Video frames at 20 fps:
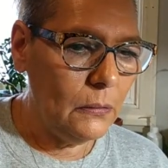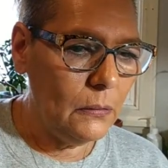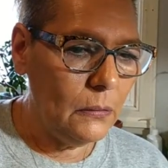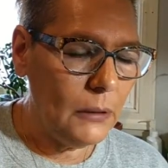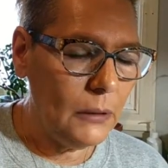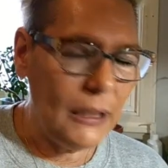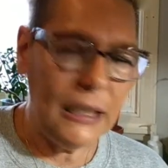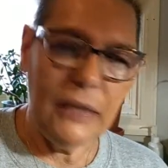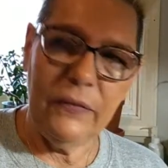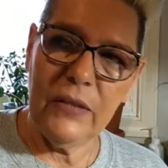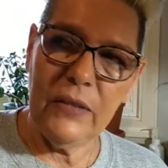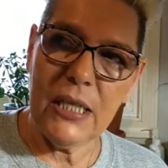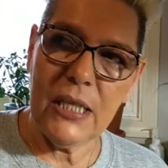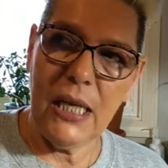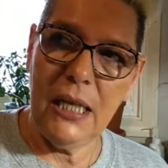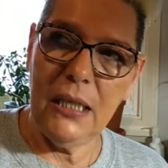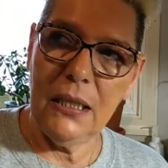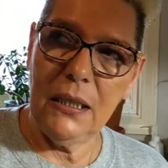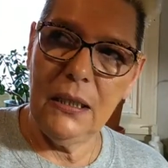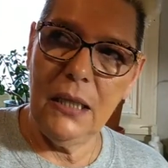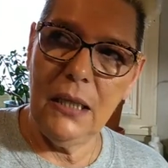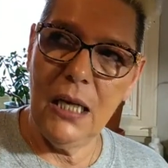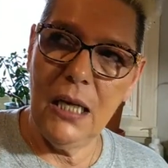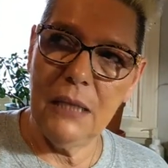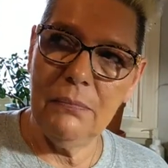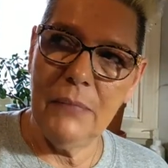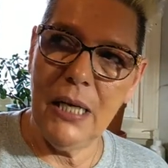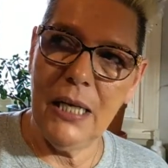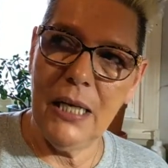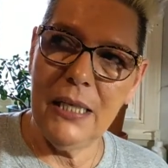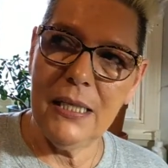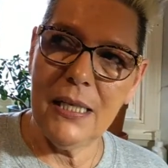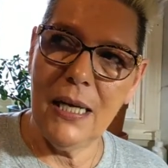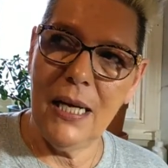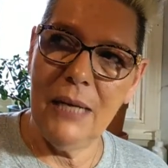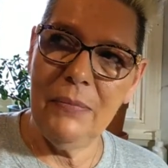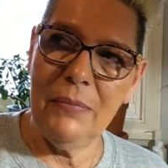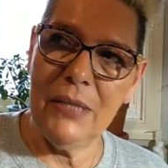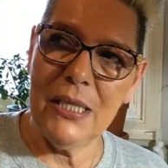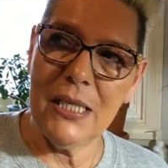Like if it's 8 o'clock my
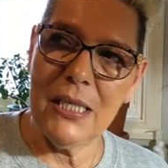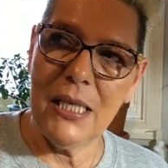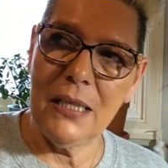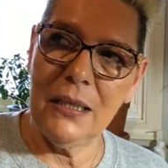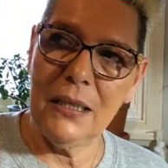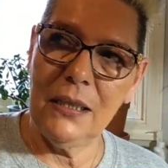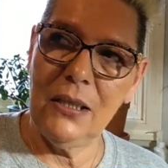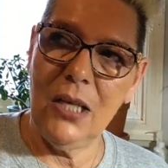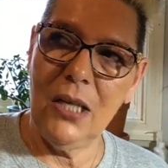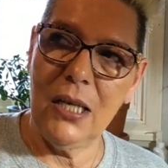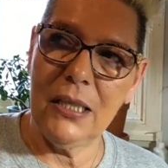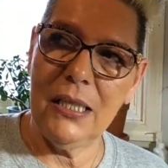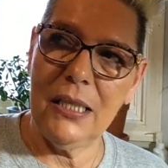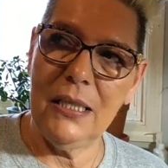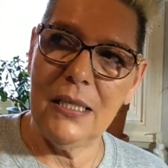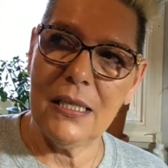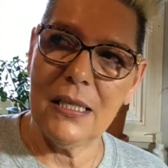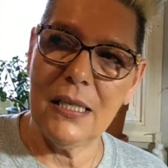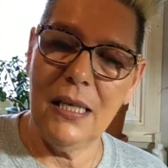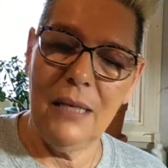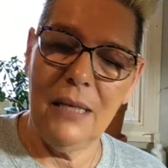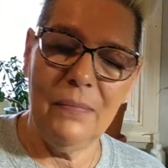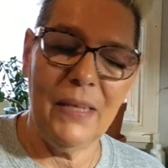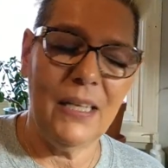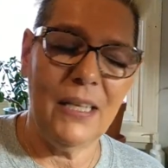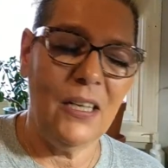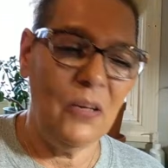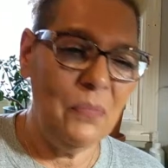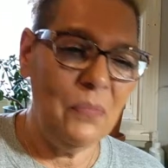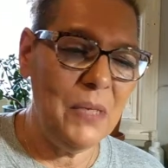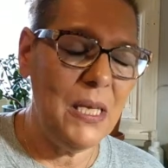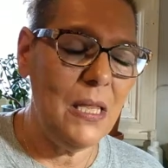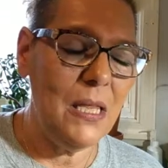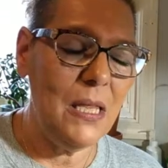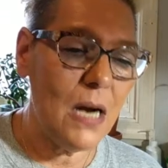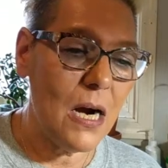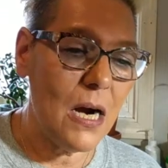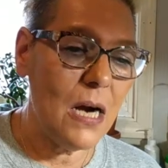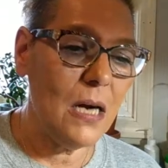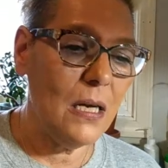time and 10 o'clock his time, then I'll be
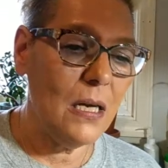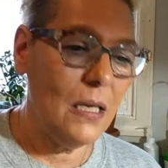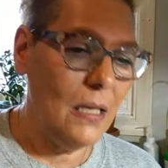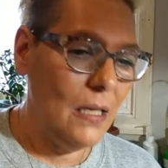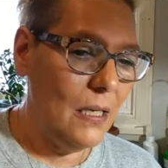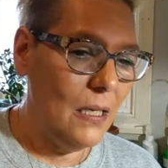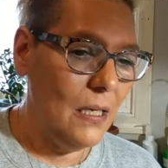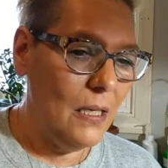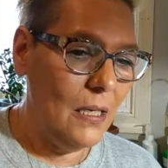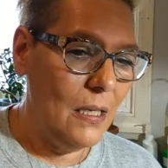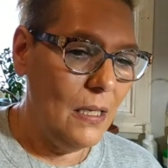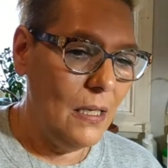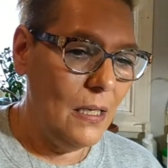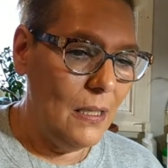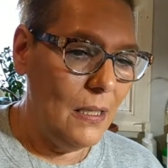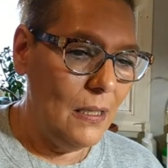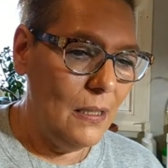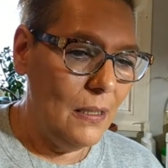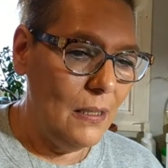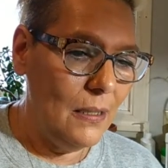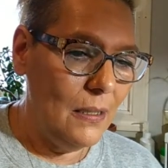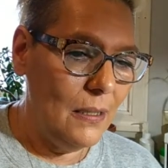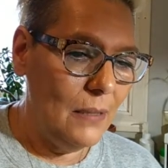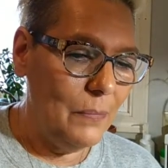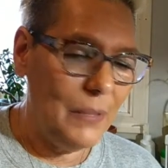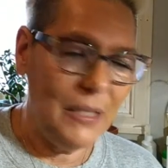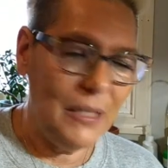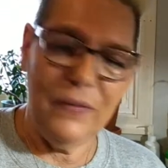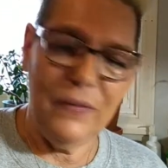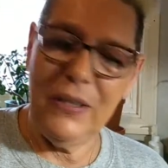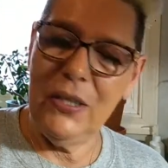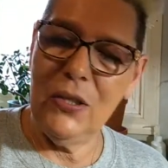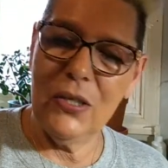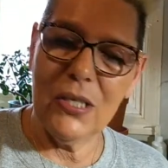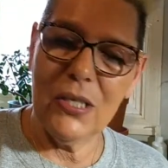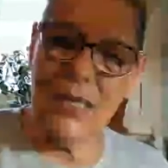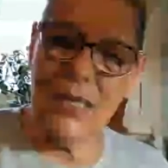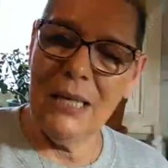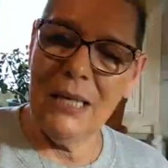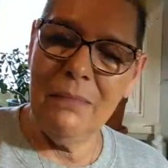there. But if he goes
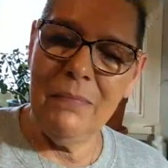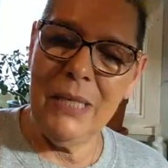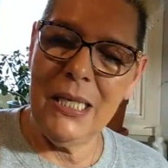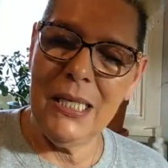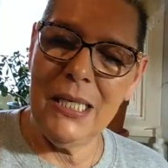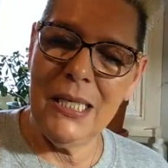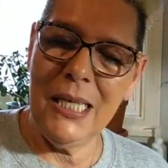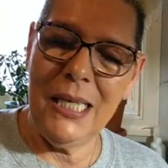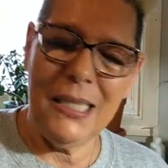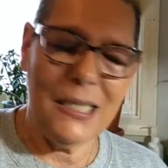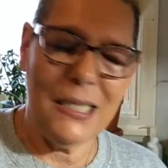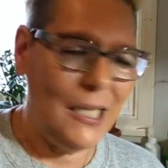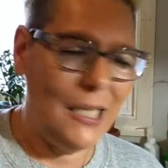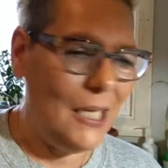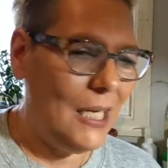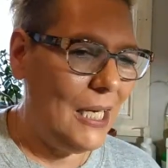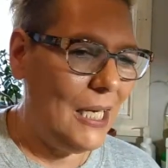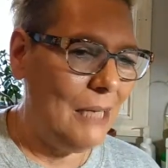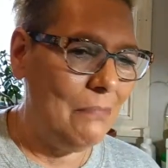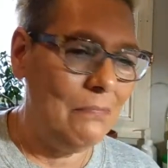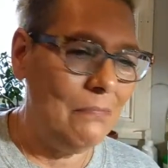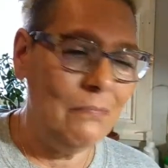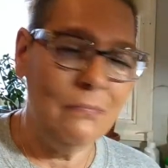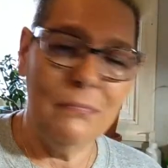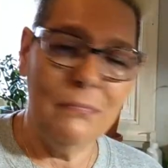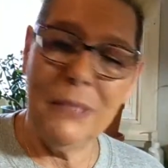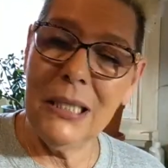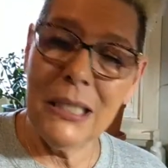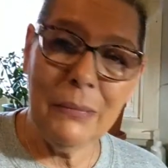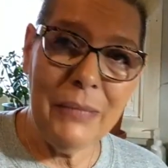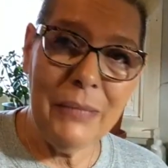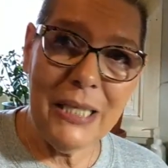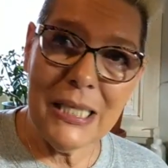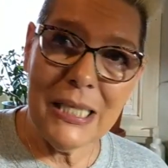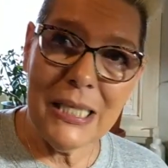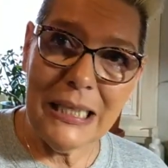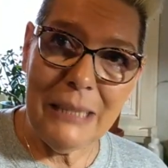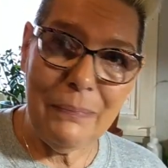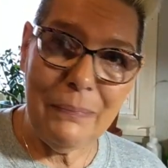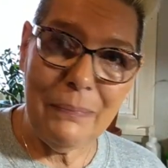on at midnight, I'm going to be
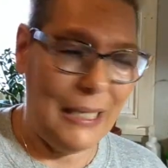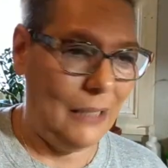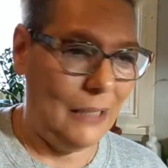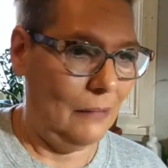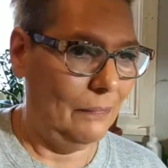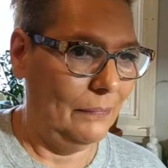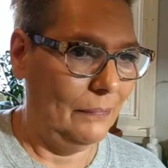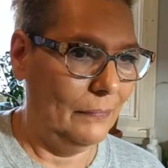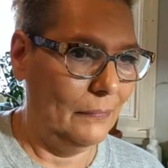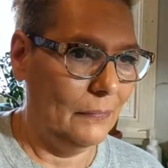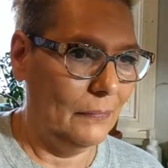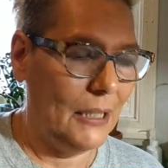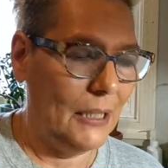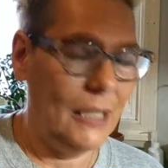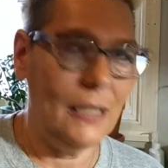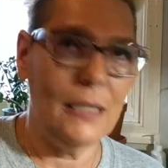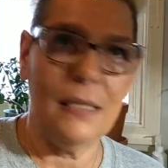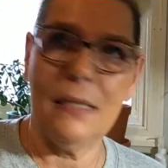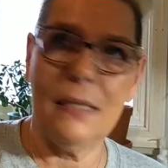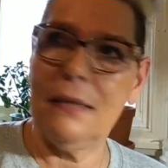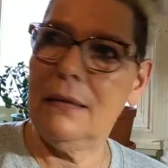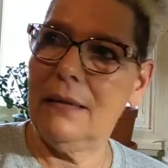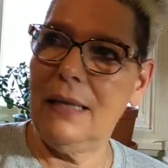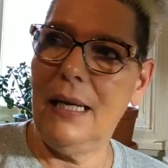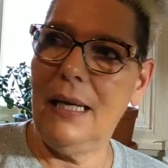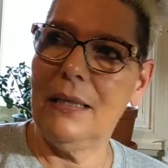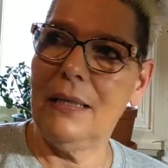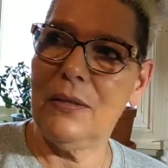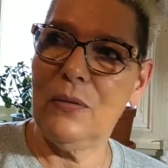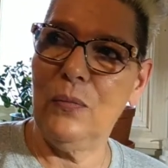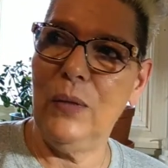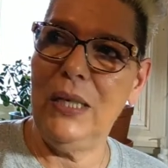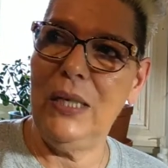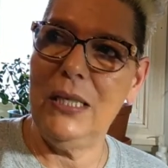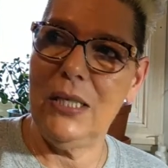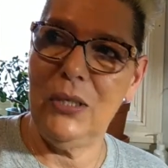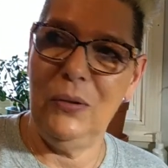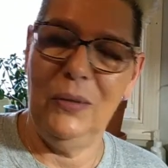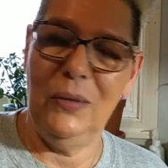sleeping because that's way too